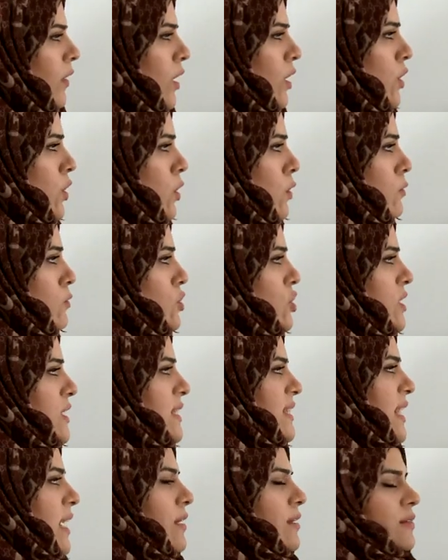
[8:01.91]
no G
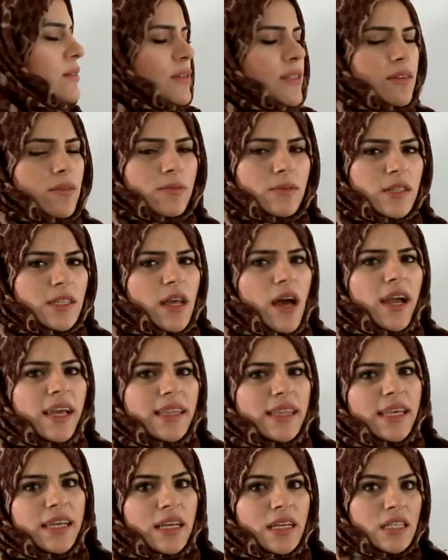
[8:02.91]
sound, so sign
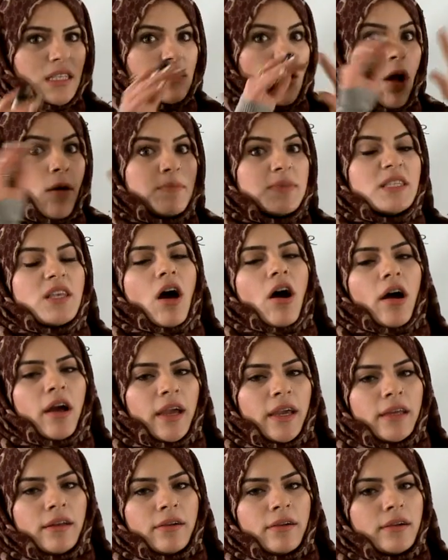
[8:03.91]
like a stop
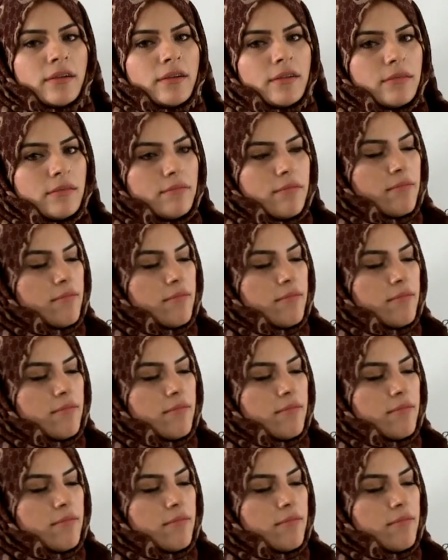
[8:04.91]
sign or